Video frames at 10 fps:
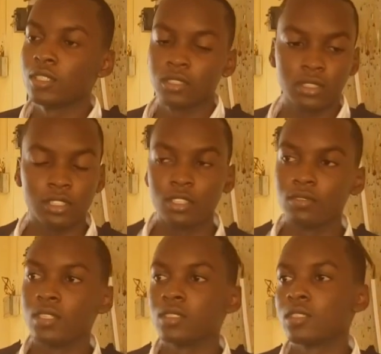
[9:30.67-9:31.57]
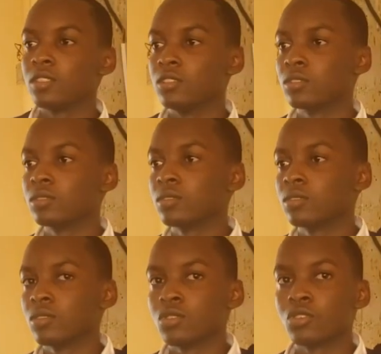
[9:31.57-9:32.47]
and gives the signal.
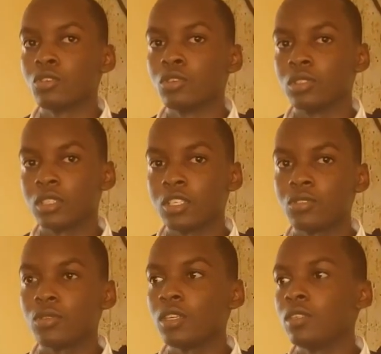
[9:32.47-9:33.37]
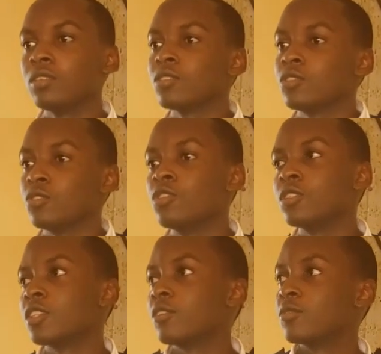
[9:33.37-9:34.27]
So in that way, you
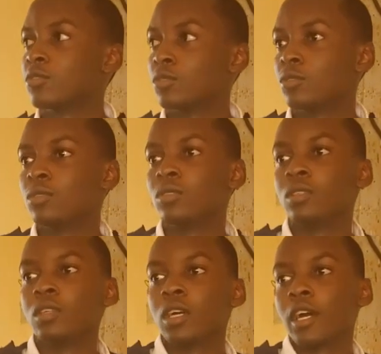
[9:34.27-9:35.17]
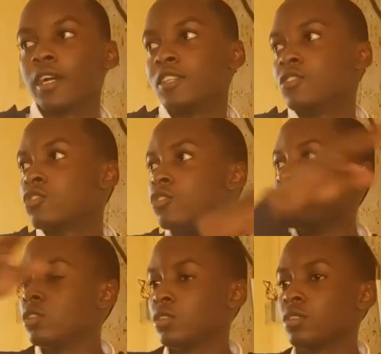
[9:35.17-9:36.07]
don't have to
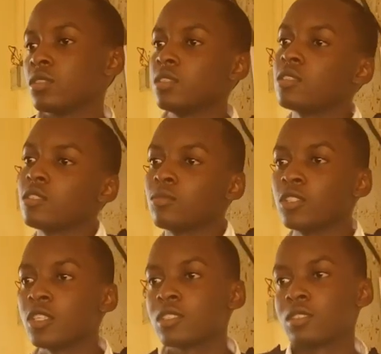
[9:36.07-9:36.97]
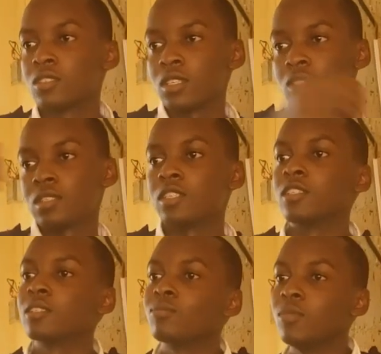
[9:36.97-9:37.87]
uninstall the whole system. You just trace
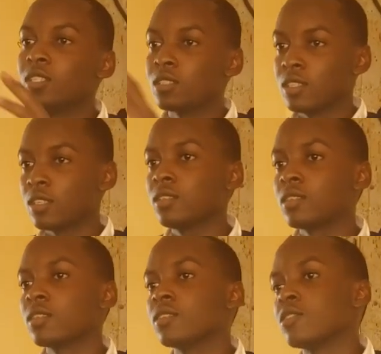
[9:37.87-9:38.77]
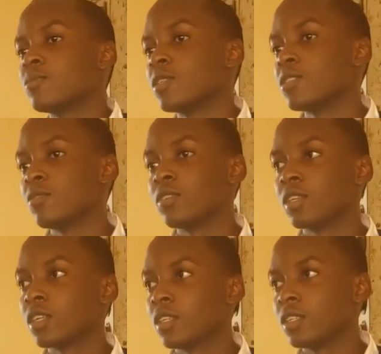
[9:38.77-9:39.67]
and meet the
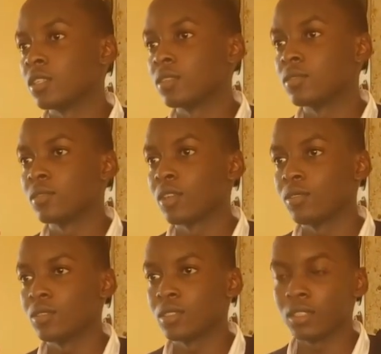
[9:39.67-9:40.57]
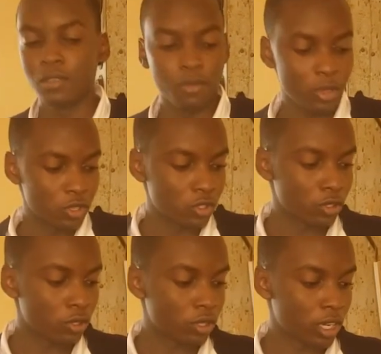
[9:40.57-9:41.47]
specific area. You see?
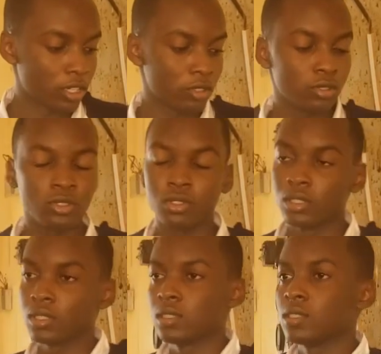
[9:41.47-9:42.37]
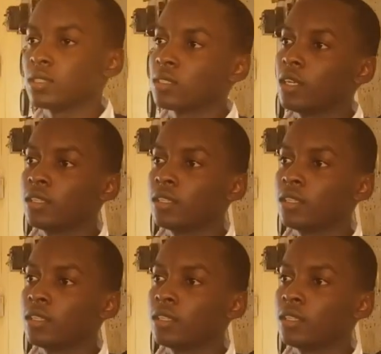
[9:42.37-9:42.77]
So, and also it is